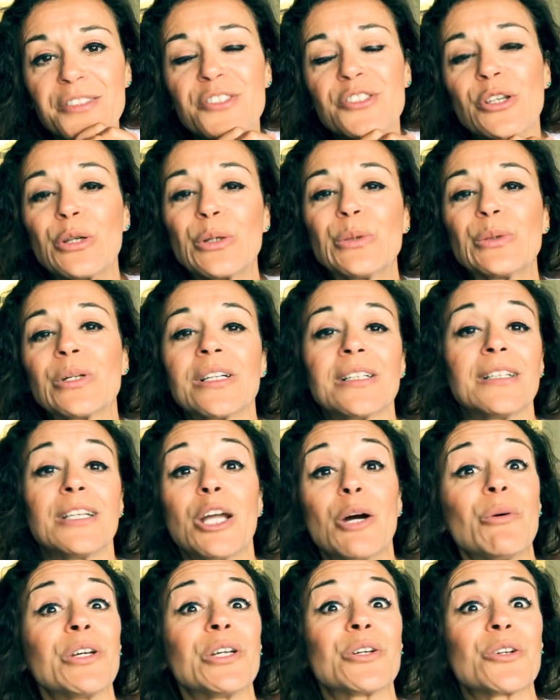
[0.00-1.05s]
So
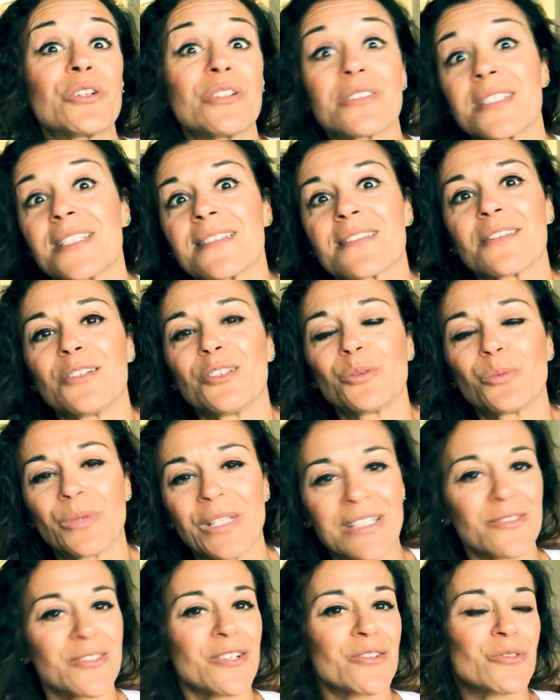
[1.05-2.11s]
lower your cortisol
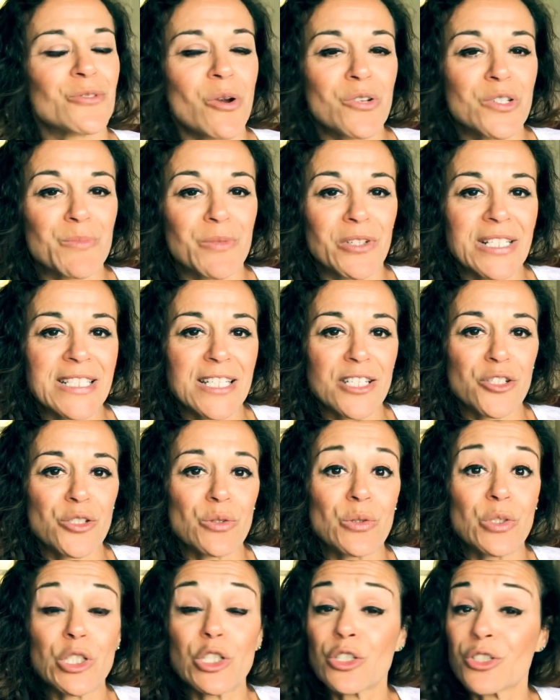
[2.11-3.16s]
with rosemary essential
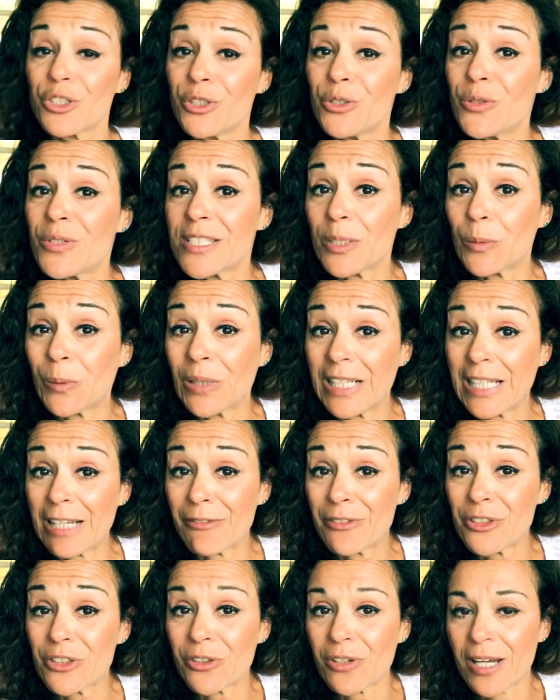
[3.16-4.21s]
oil. Use it with
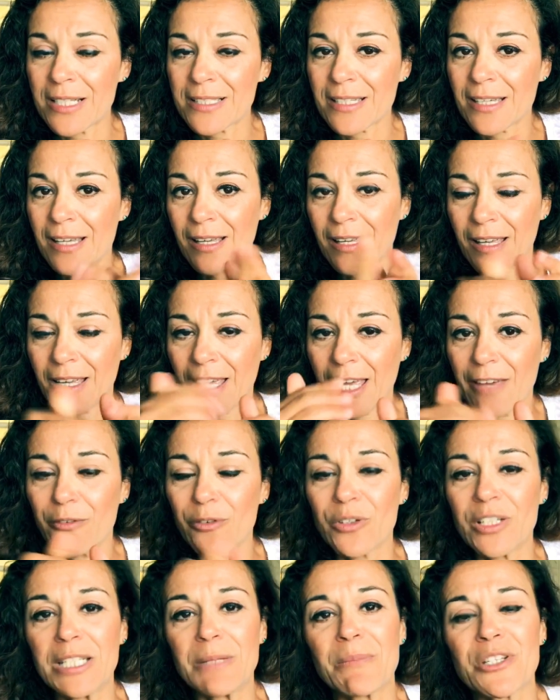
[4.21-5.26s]
lavender, as I have
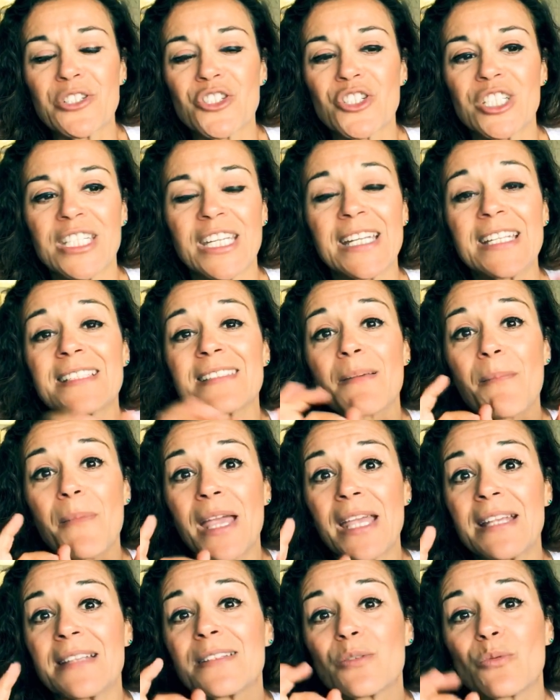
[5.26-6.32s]
already mentioned. It is an
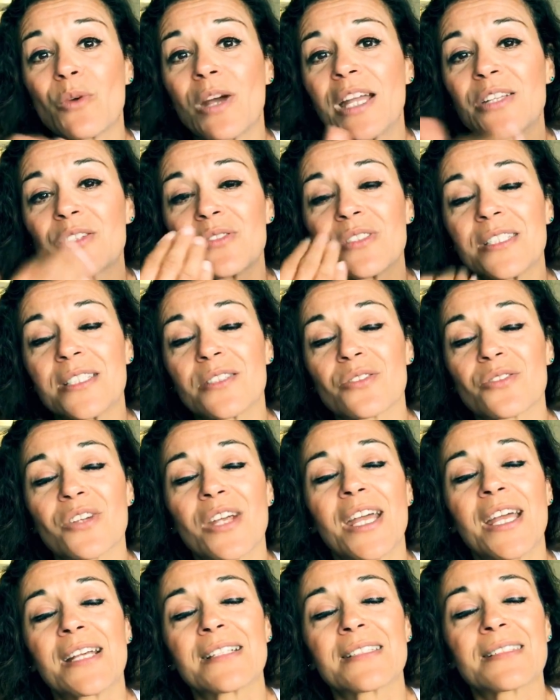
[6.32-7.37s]
amazing way to
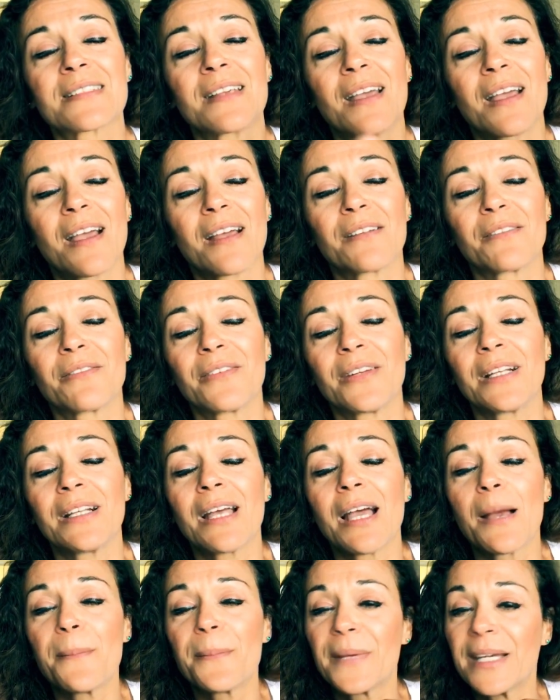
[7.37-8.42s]
de-stress and feel
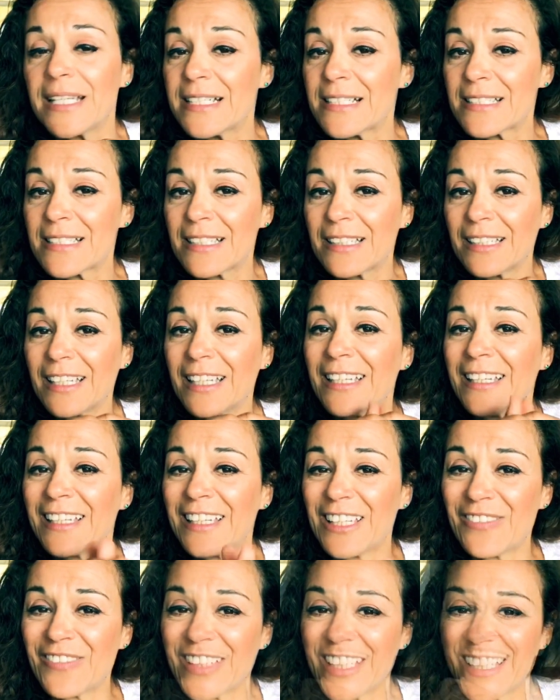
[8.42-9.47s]
amazing in the
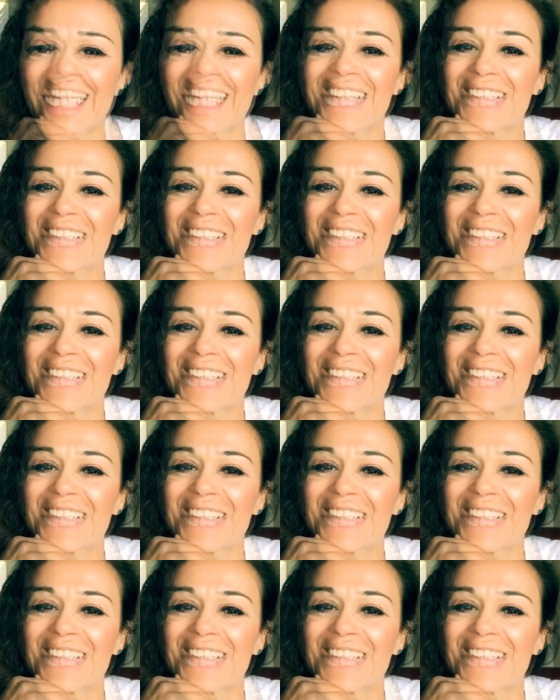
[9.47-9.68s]
evening.